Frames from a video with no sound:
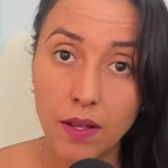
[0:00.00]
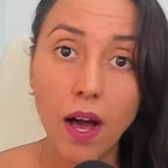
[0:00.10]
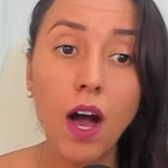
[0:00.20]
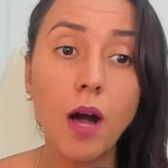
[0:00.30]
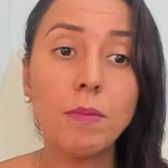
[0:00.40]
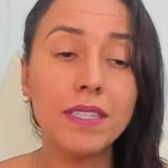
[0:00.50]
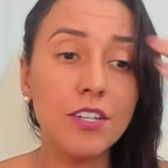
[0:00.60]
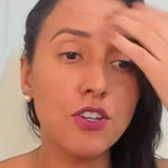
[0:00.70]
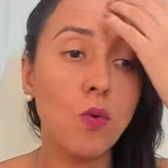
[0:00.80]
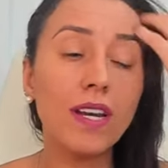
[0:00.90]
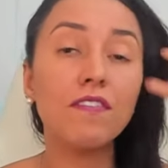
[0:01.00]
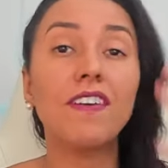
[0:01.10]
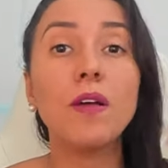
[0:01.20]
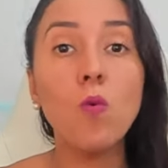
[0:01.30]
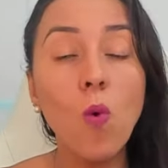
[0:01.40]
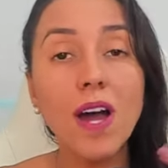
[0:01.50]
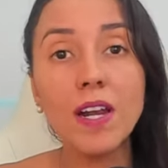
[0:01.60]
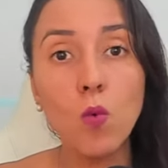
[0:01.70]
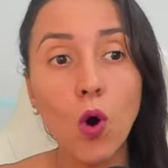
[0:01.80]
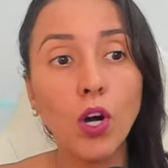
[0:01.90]
Oh, but teacher, what if I want to
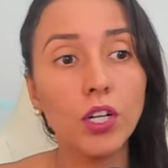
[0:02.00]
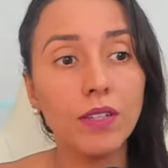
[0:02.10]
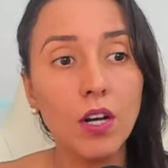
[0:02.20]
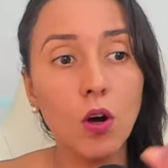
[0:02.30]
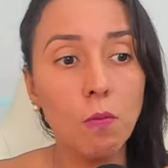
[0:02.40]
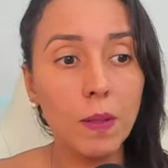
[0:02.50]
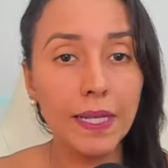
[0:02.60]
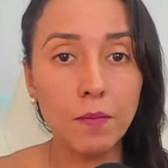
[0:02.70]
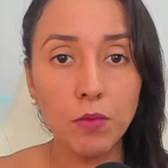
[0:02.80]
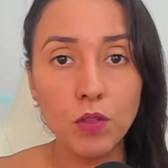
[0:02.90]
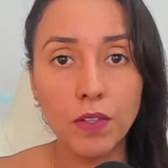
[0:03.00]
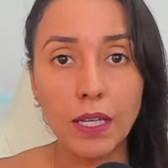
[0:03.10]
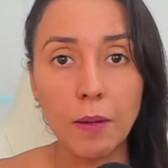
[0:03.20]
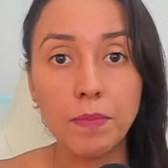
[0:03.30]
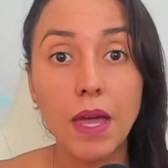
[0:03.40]
work on a complete movie?